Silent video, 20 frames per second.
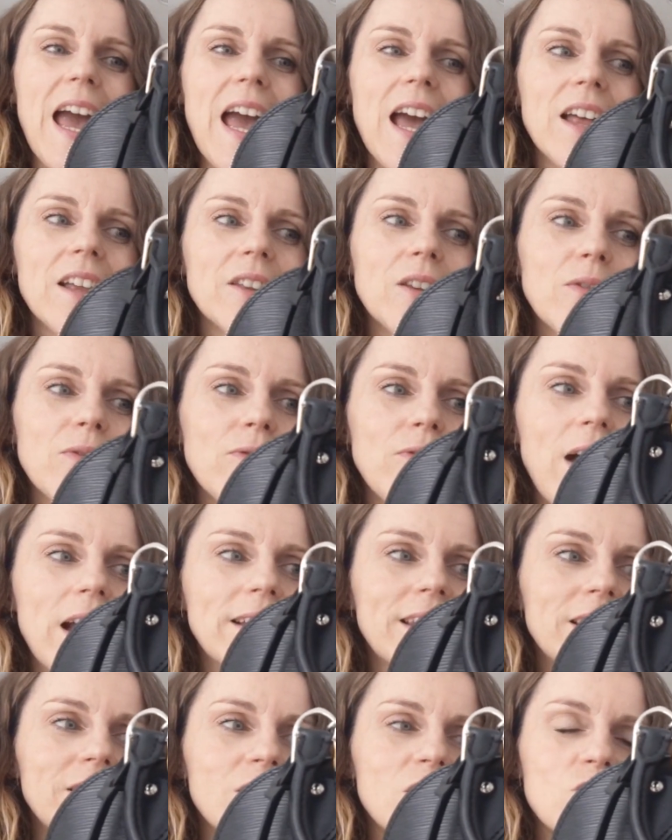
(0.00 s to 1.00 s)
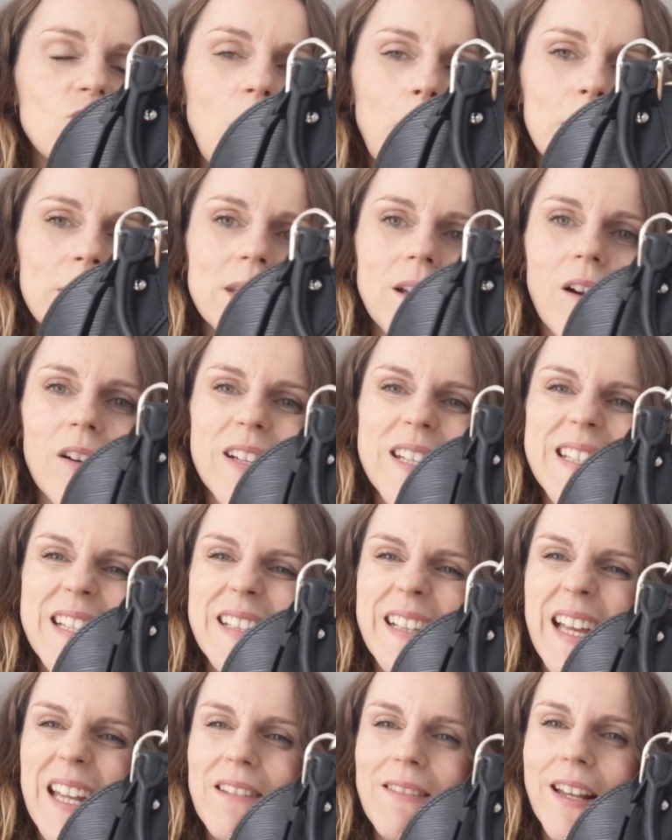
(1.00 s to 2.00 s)
the fact that the straps are
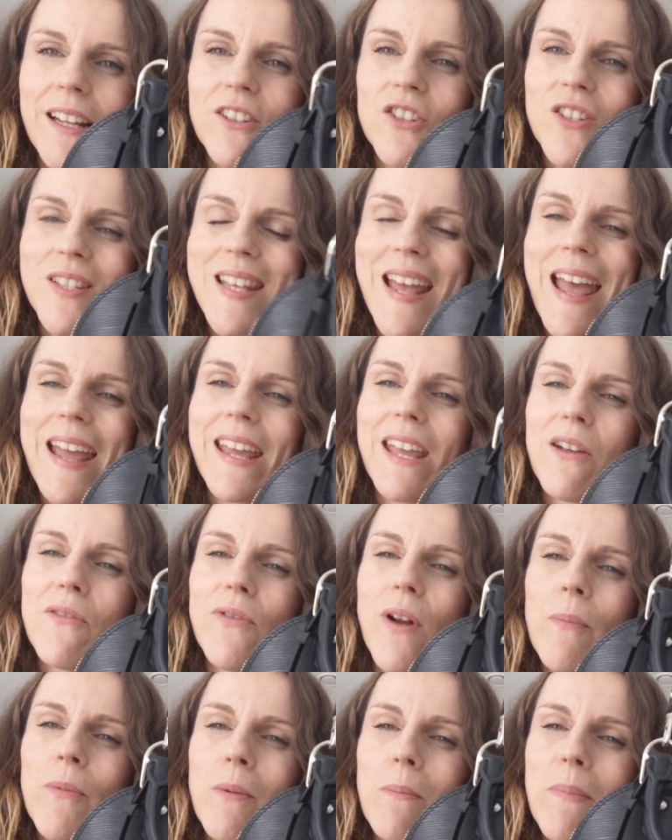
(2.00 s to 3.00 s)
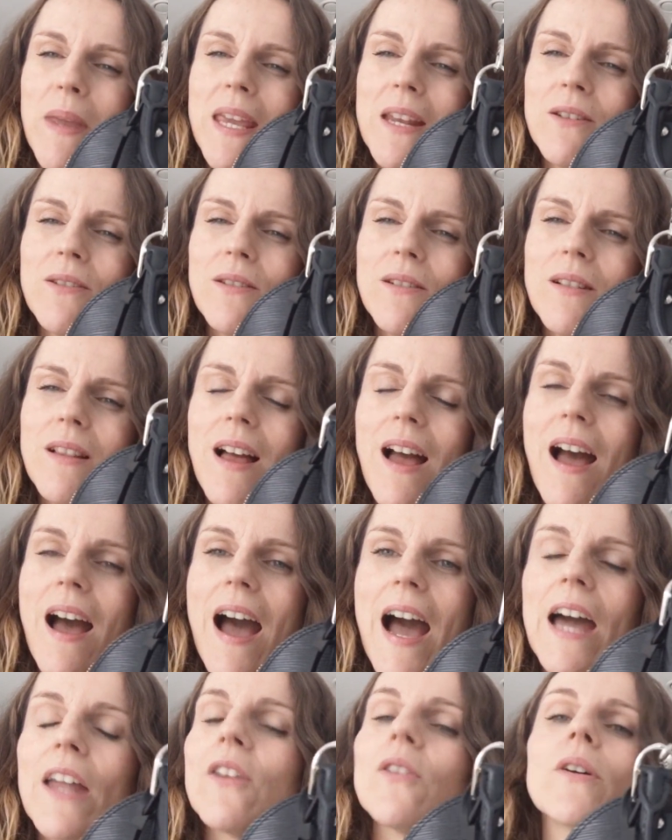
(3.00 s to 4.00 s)
still kind of like just hanging from the middle,
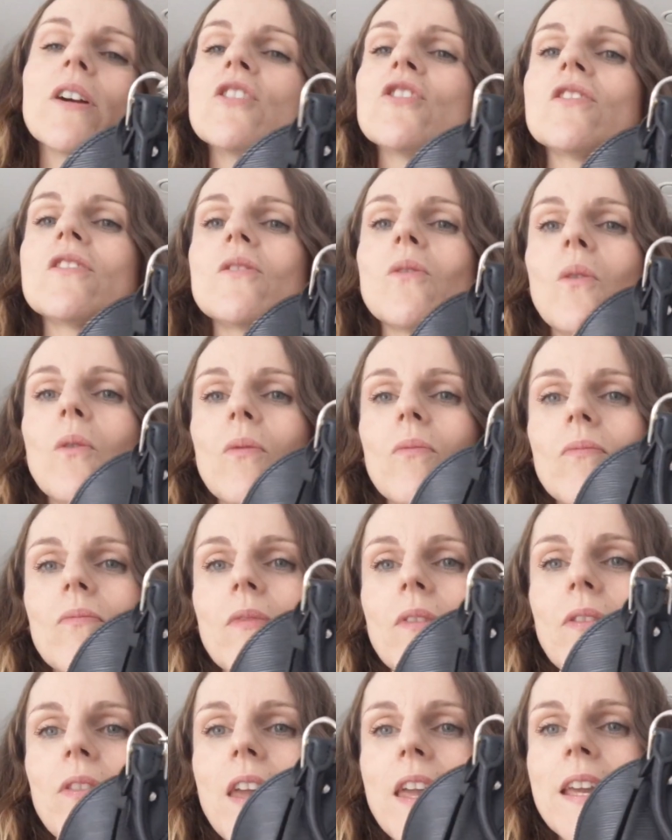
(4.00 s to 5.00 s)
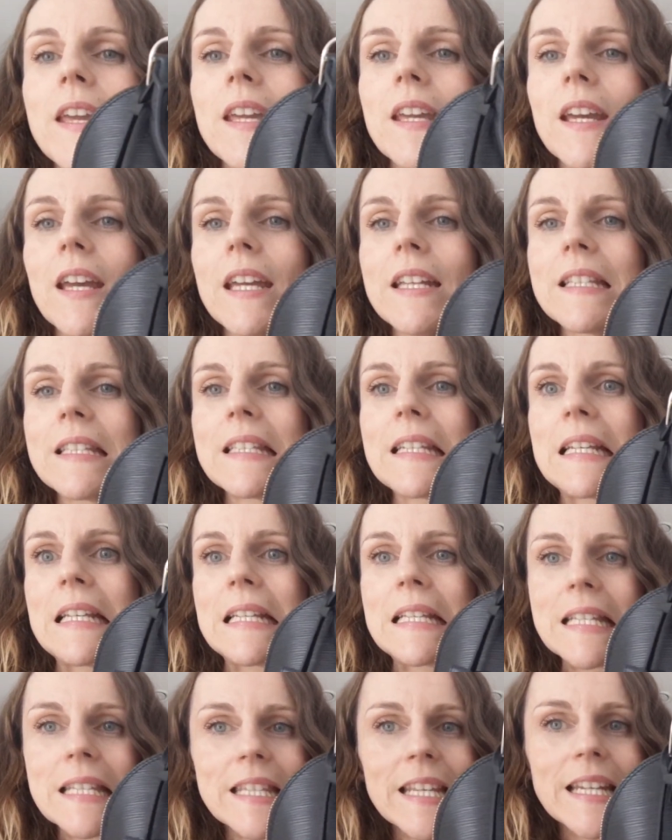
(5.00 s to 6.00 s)
I don't know, I just don't think it's
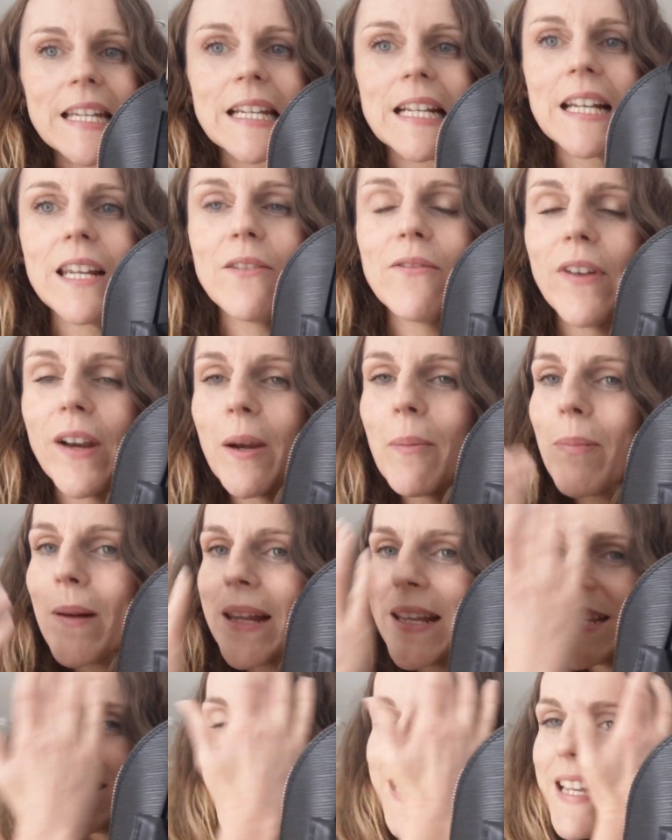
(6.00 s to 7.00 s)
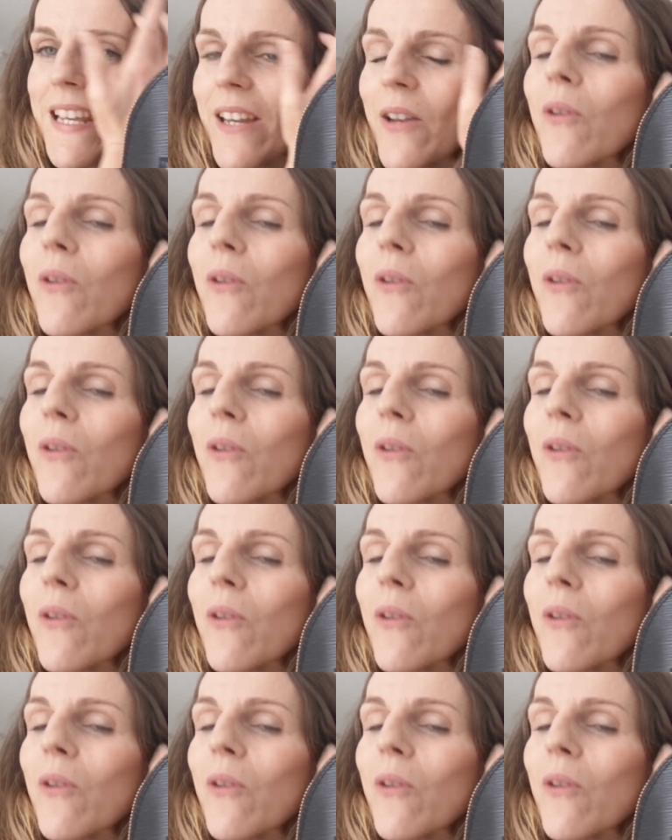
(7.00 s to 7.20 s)
aesthetically very pleasing.